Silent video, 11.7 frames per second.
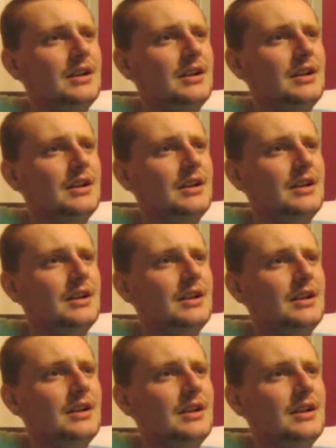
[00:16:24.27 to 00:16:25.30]
Bernardo Silva's
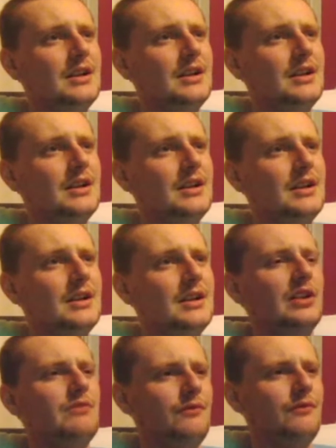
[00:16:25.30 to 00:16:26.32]
judged to be fouled, and the
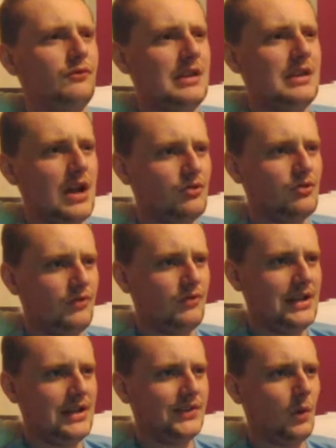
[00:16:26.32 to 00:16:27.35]
referee
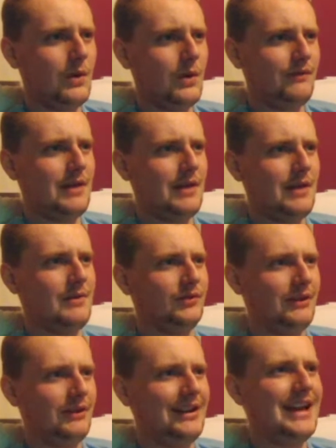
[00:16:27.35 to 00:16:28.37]
agrees with him. He was
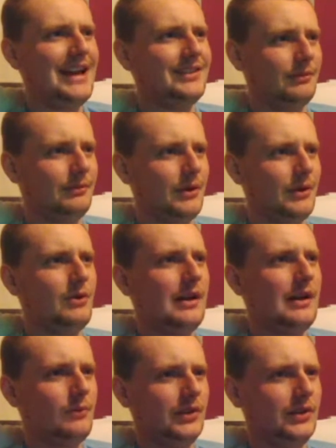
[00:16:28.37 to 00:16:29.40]
very late to blow that
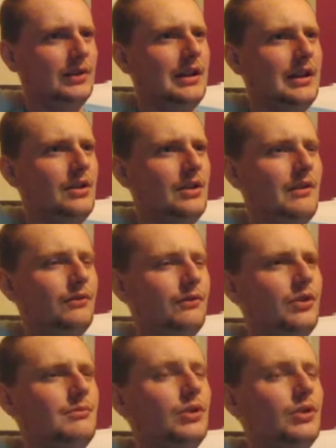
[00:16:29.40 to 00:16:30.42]
whistle, then, the
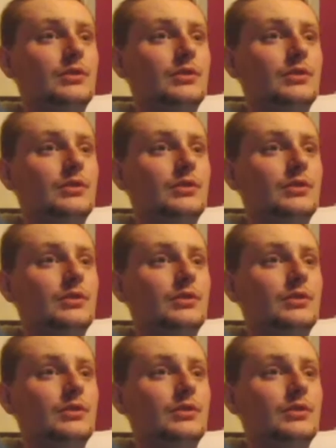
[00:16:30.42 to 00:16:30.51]
referee, but